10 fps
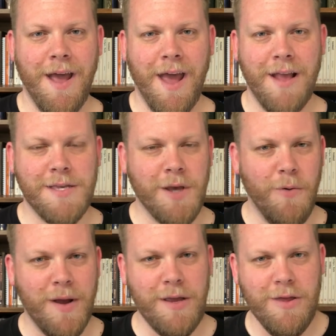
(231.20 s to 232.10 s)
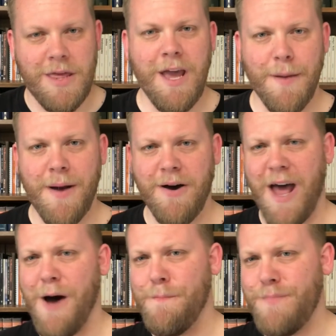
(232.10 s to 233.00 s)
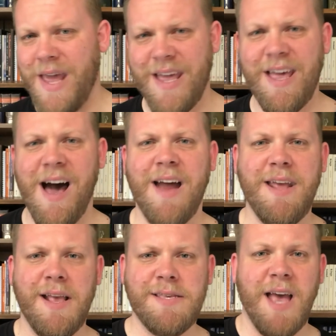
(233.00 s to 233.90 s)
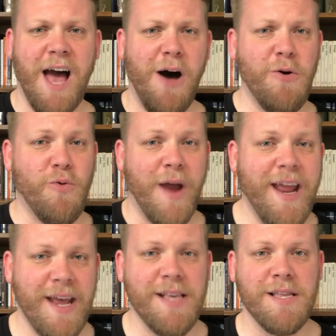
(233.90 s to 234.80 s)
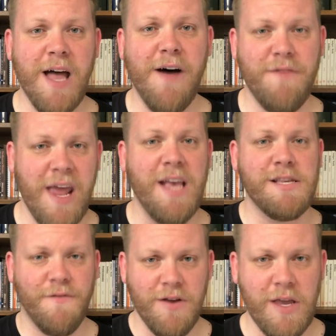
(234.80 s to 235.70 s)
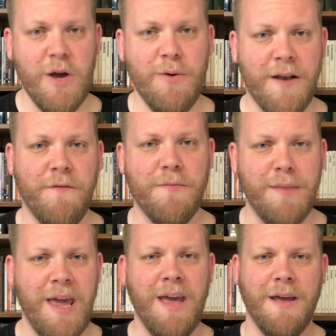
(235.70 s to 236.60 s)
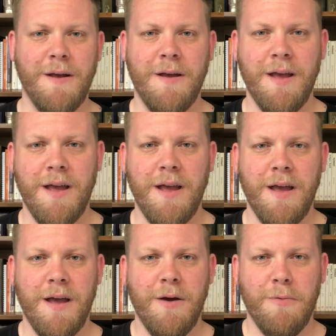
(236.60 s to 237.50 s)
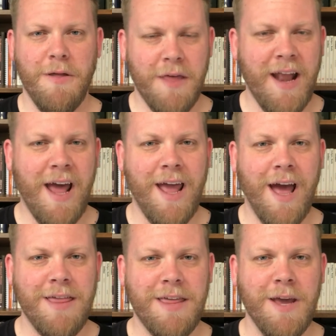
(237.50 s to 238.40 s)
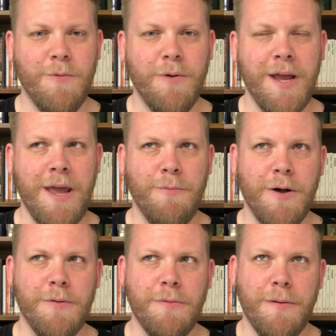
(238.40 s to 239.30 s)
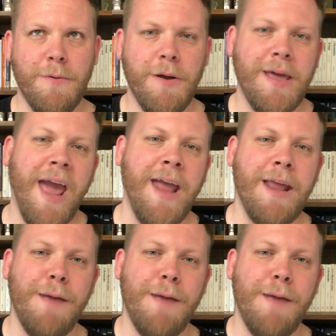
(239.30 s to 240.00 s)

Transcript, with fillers: And so when you think about how big God is, how great His love is for you and for me, well, then I, I think we will gain